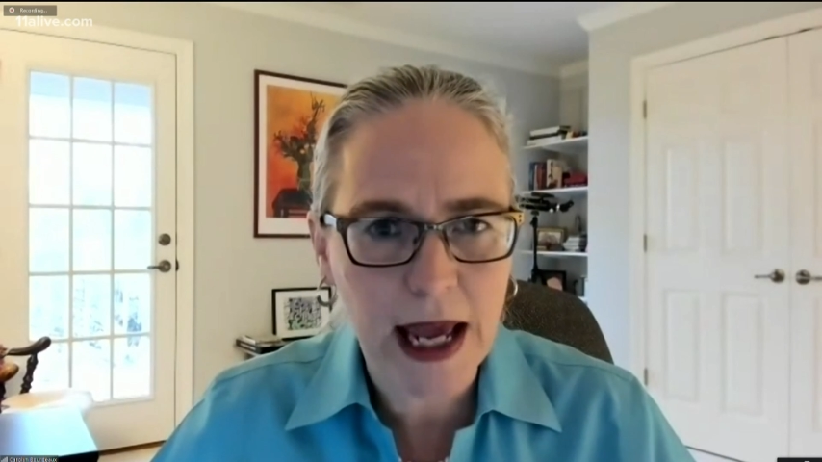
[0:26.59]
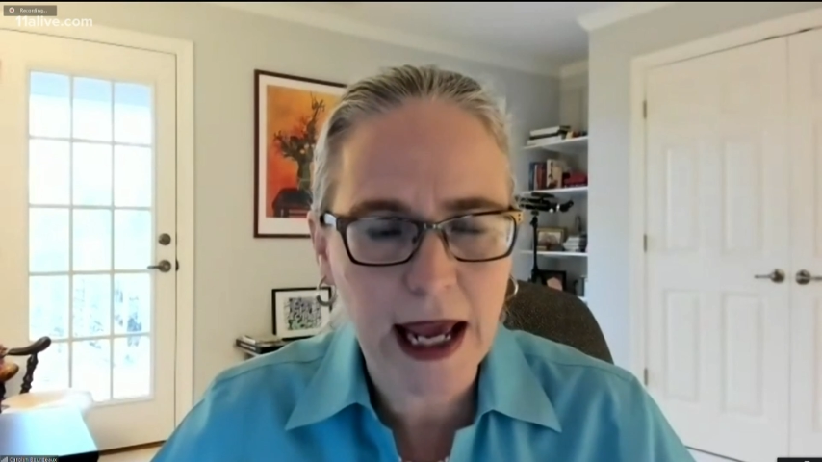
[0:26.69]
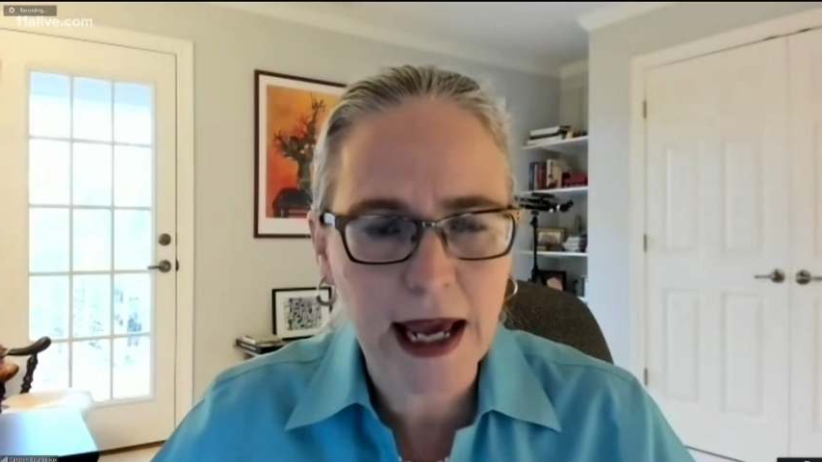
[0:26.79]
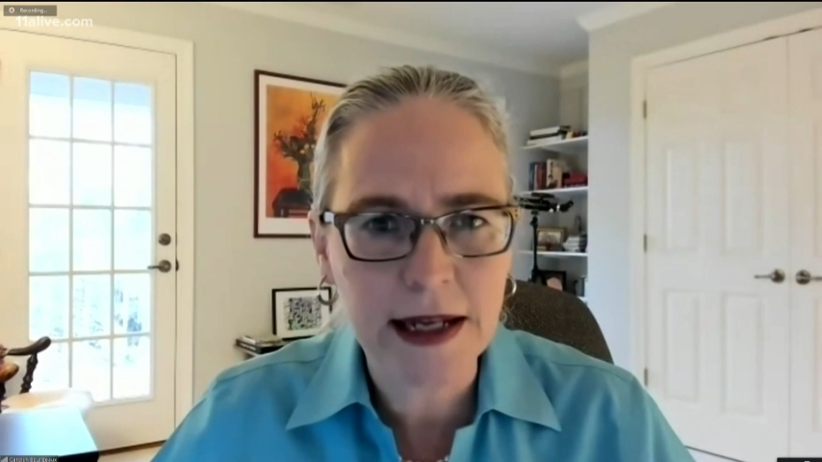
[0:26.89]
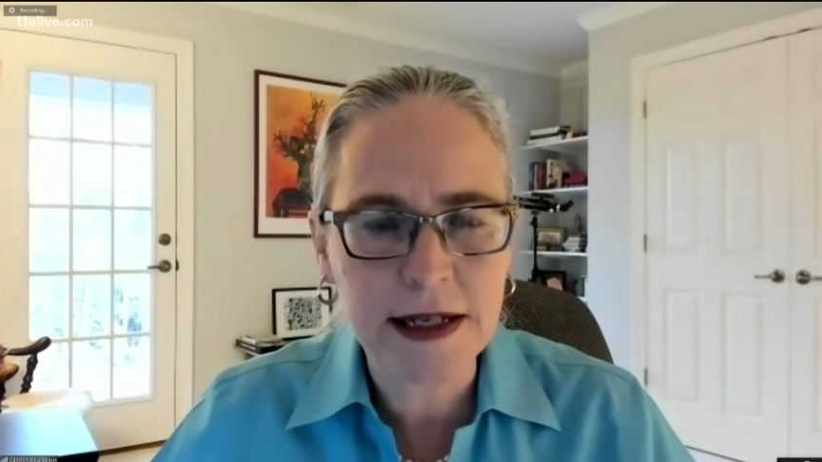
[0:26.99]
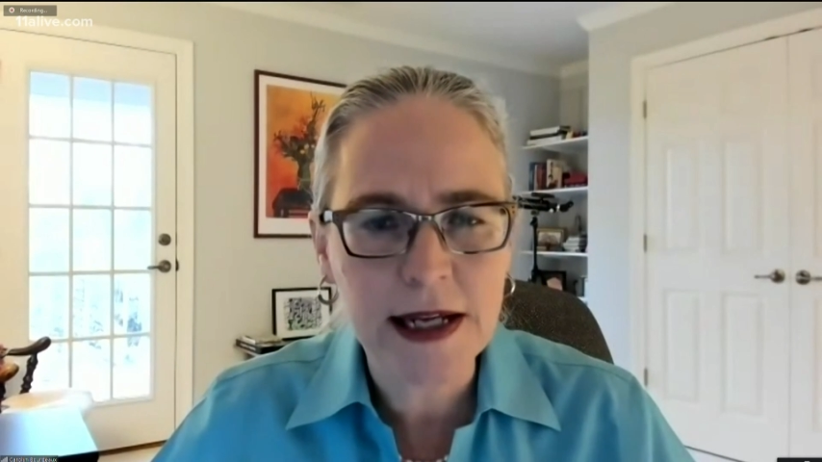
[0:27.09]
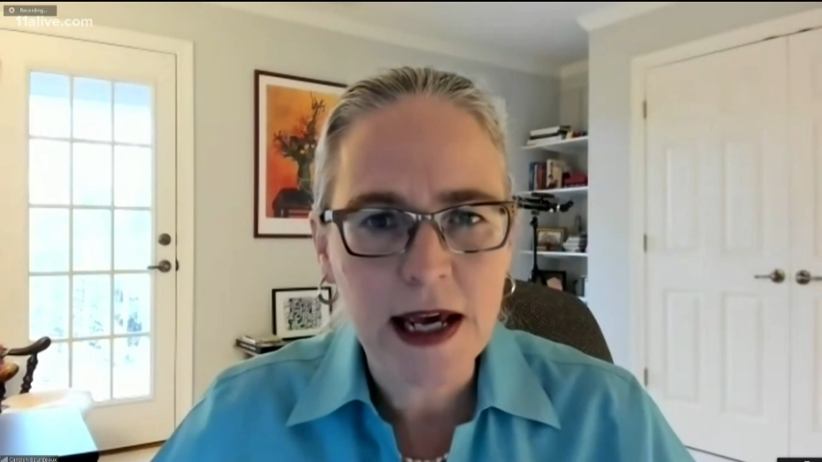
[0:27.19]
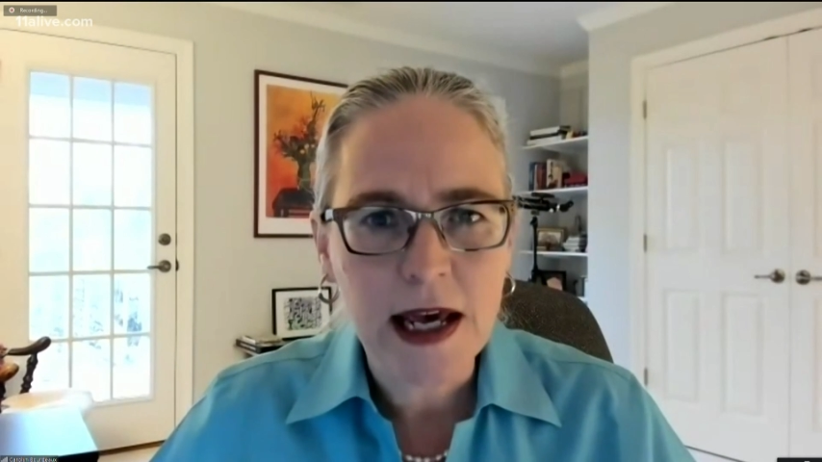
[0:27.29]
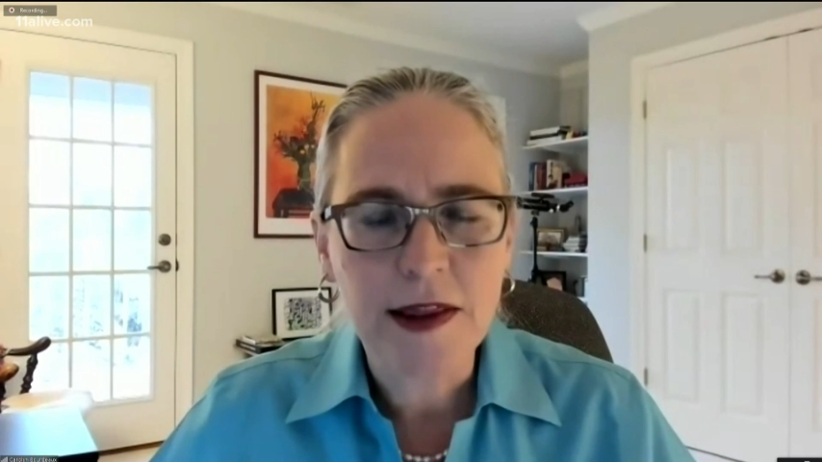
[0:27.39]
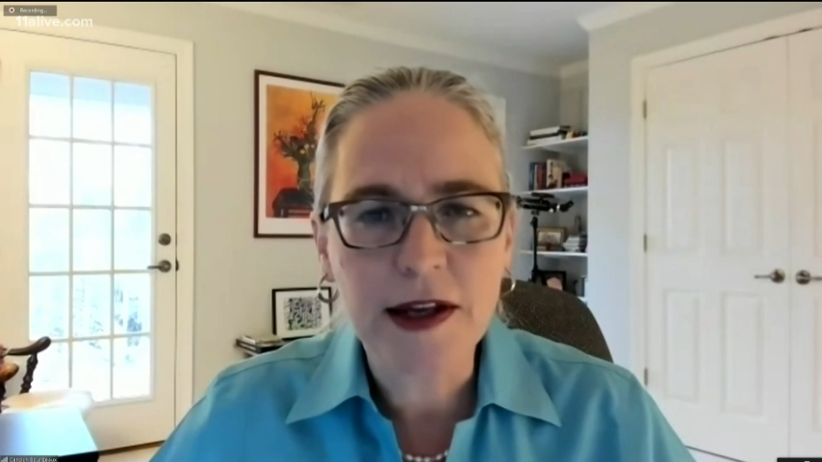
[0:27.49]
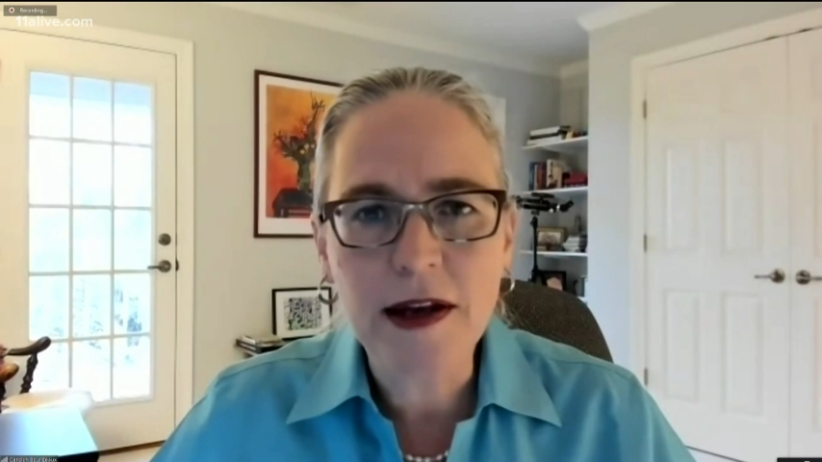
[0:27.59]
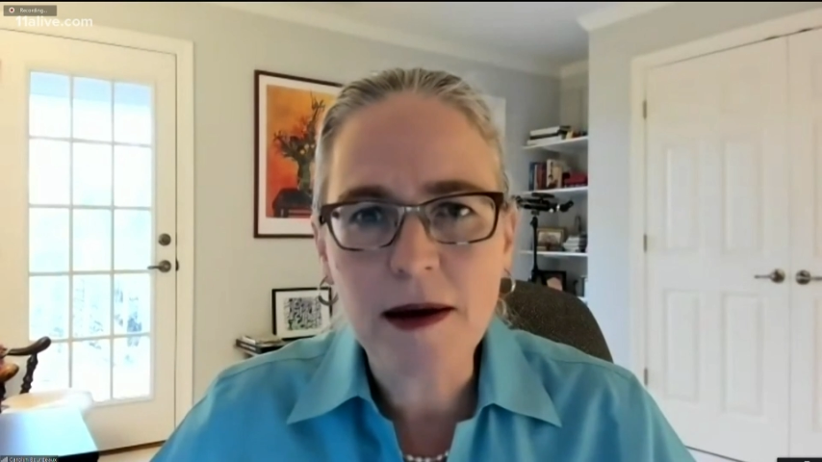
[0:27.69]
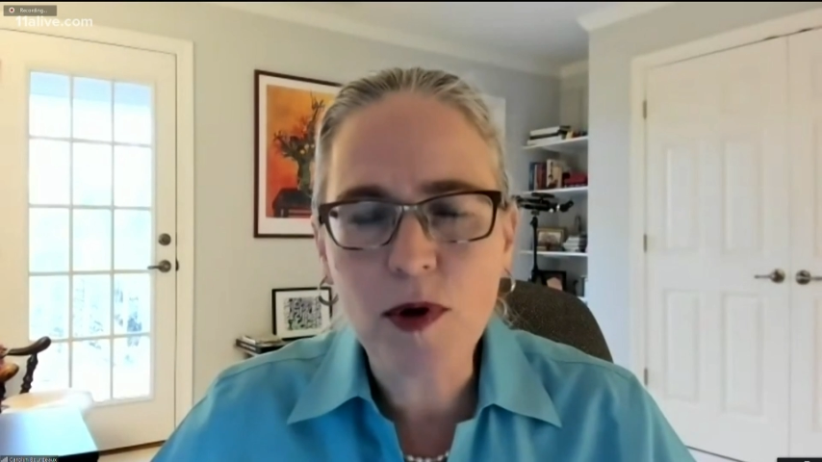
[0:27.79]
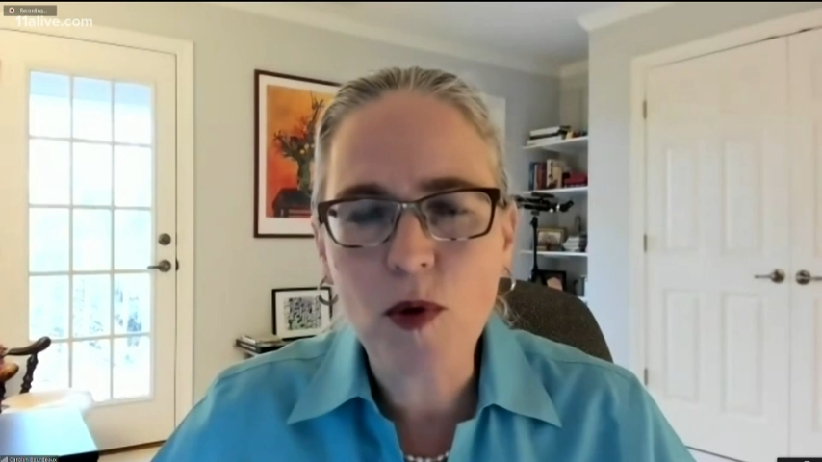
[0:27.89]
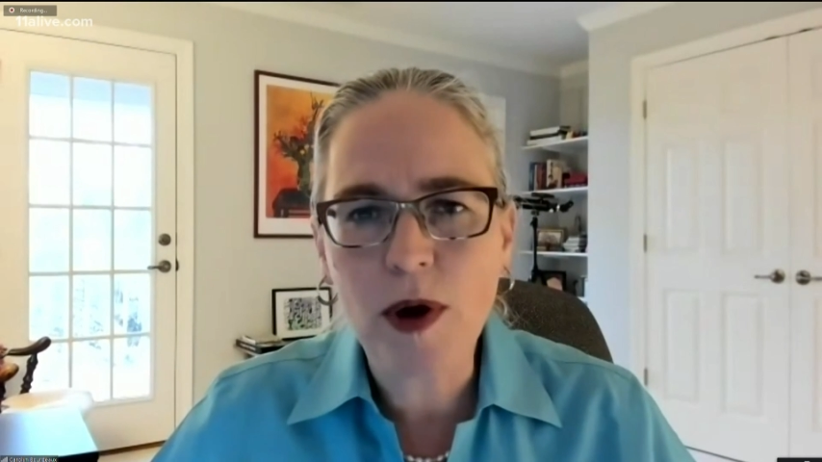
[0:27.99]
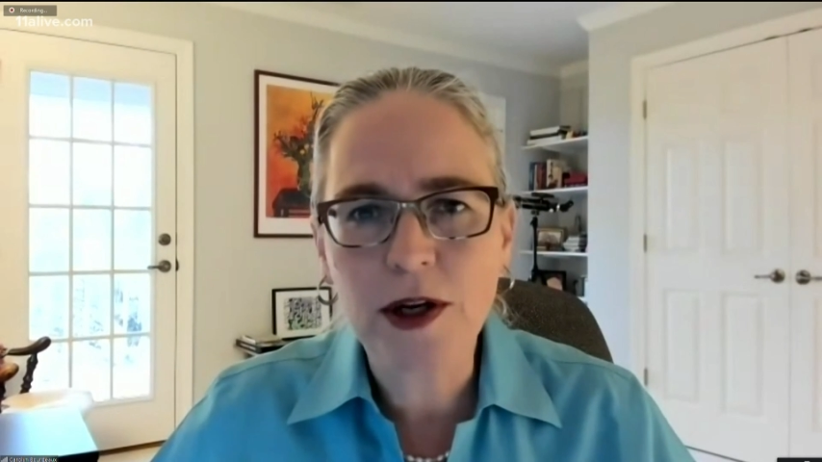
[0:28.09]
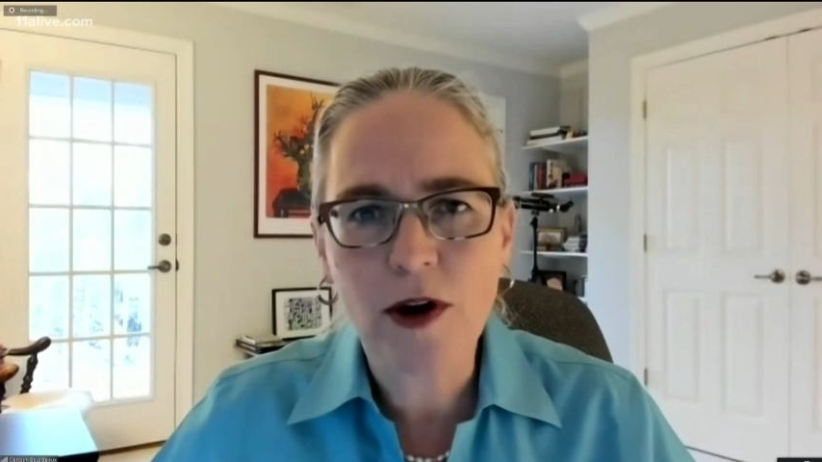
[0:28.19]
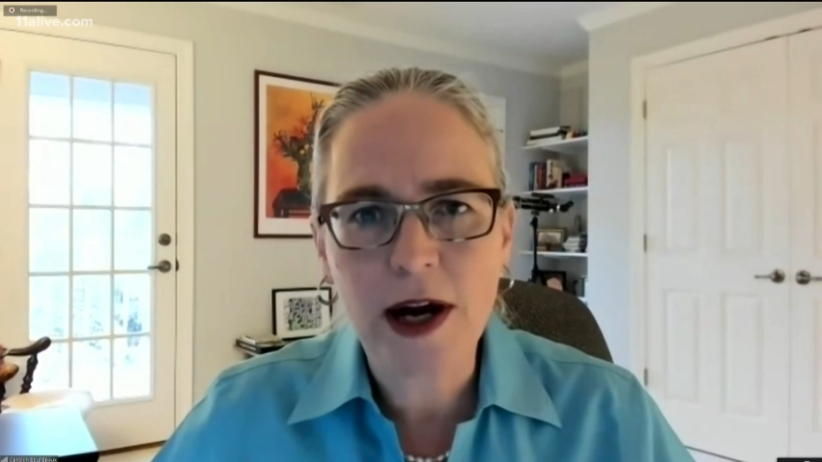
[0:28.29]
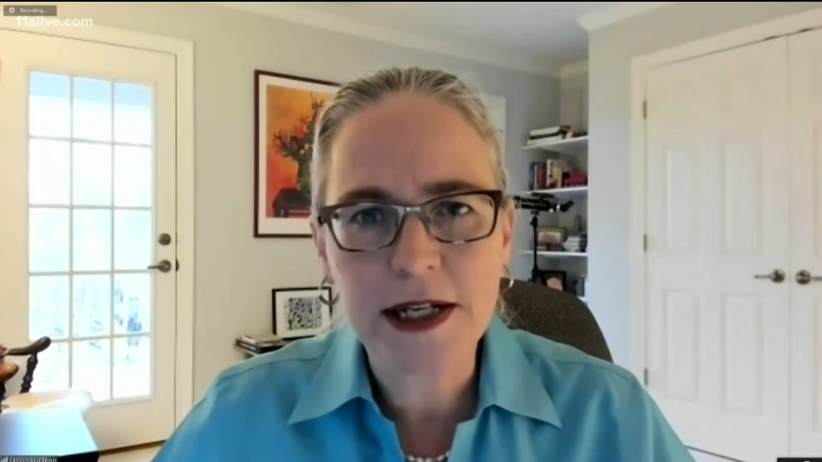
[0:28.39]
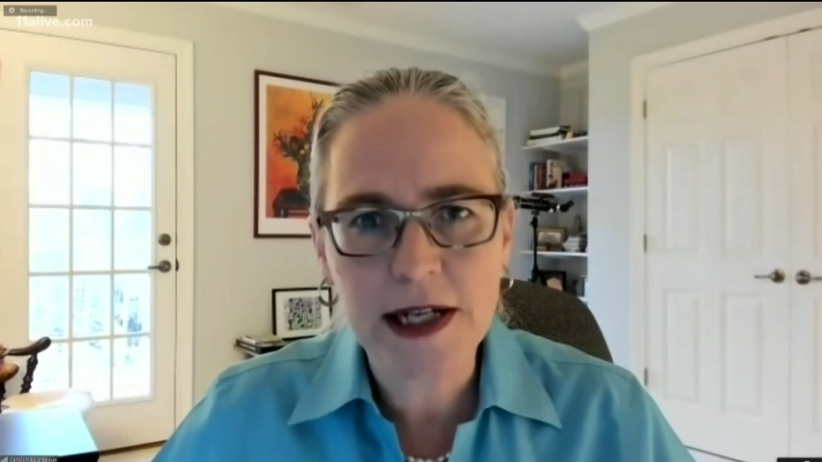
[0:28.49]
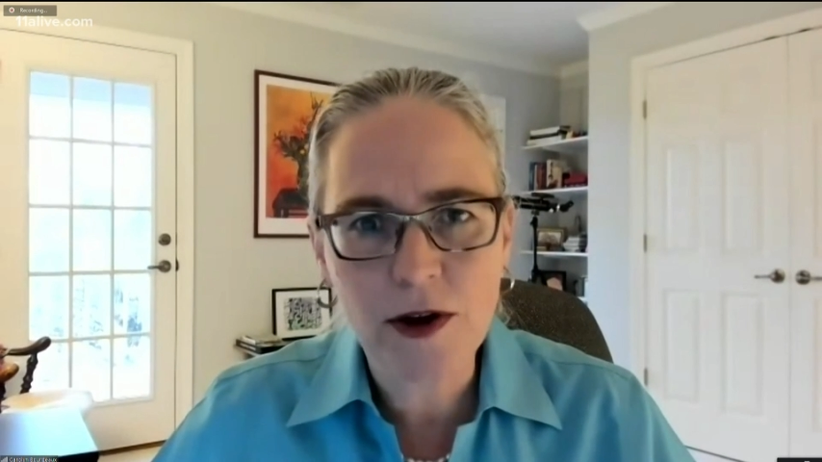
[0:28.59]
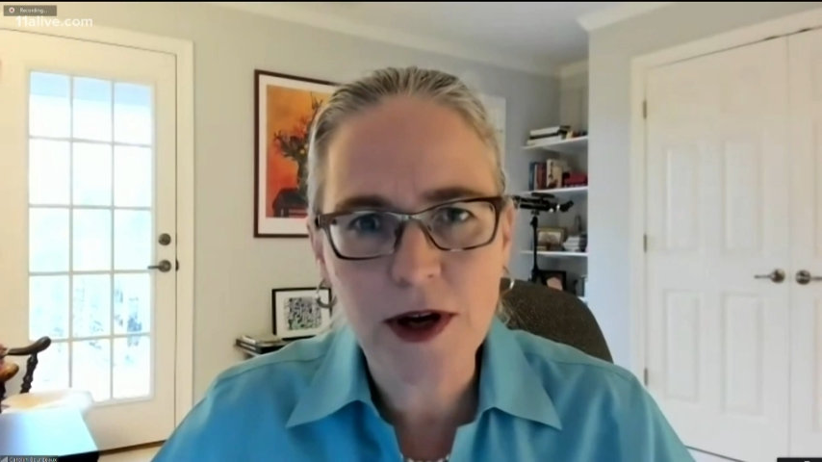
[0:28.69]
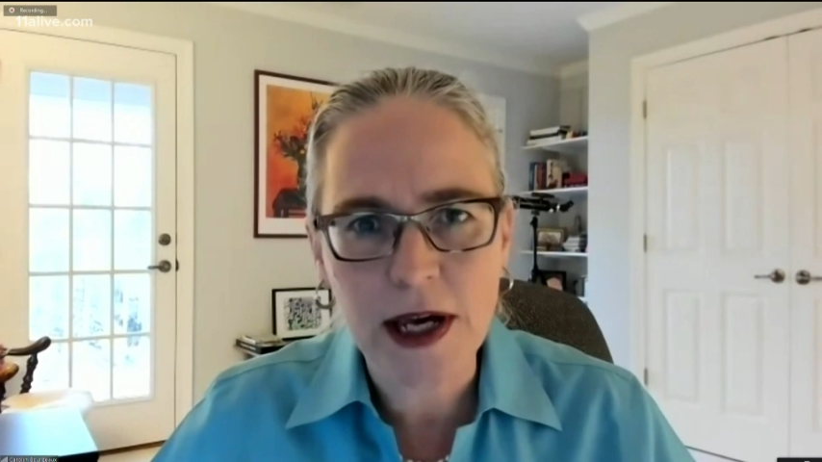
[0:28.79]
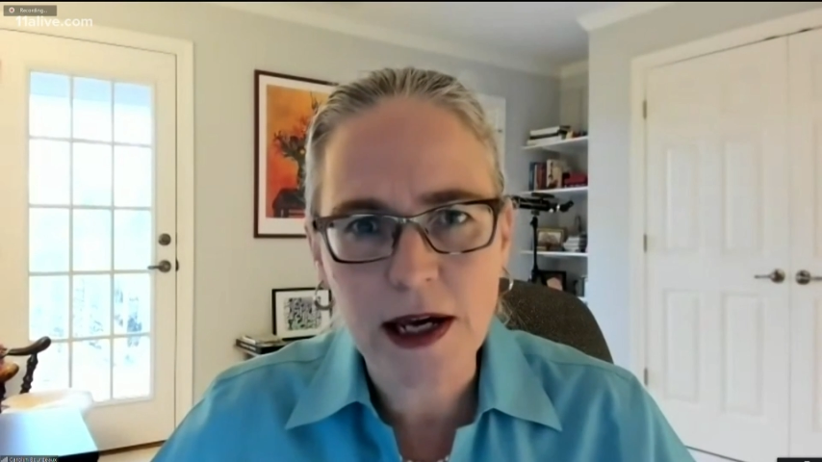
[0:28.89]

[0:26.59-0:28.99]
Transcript: And the number one criteria